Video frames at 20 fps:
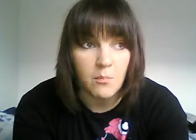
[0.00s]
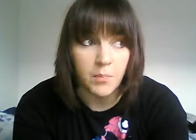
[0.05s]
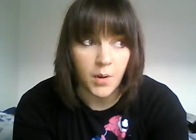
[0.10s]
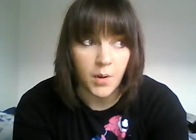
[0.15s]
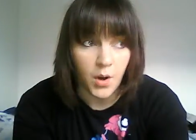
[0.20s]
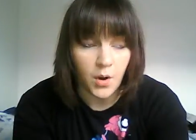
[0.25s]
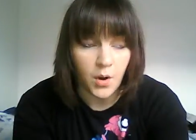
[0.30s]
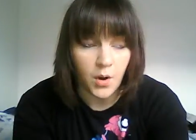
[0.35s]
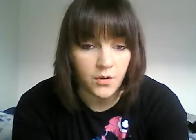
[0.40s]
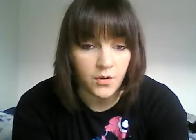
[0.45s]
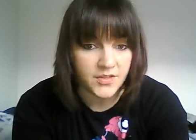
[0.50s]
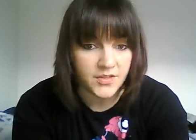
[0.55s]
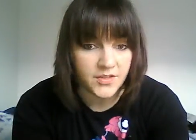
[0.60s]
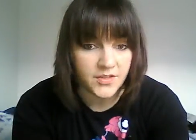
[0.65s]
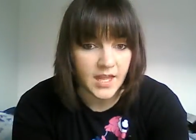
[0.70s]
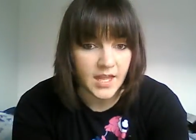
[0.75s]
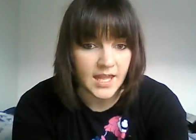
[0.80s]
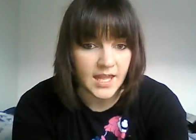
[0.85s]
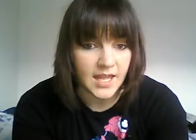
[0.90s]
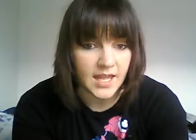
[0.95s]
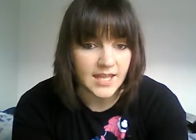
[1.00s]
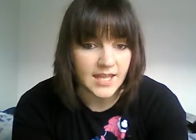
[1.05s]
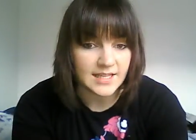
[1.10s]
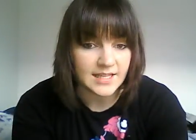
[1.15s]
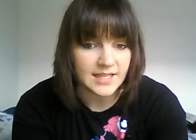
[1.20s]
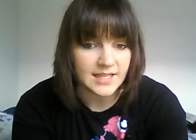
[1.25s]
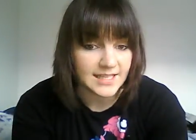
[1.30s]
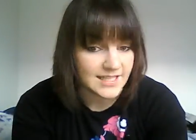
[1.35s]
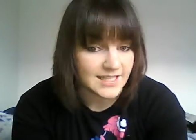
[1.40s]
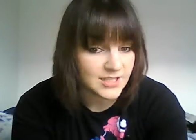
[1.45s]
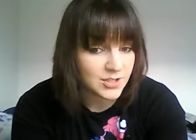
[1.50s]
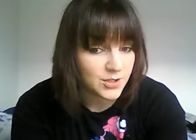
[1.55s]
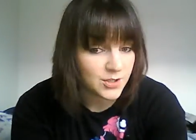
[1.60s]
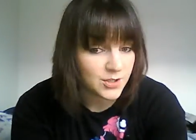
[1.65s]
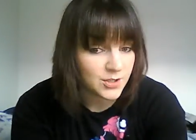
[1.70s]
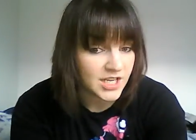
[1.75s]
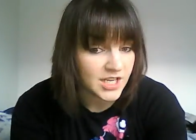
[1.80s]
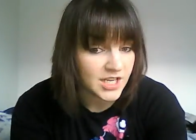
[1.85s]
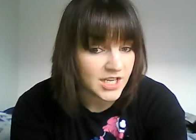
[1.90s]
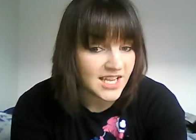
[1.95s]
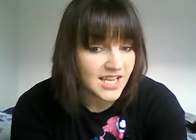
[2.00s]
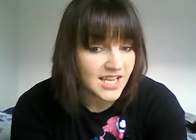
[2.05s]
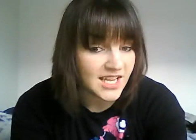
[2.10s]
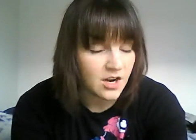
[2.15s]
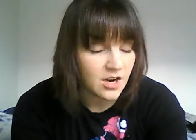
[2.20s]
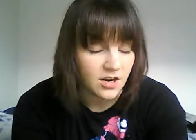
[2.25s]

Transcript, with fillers: both a lit degree,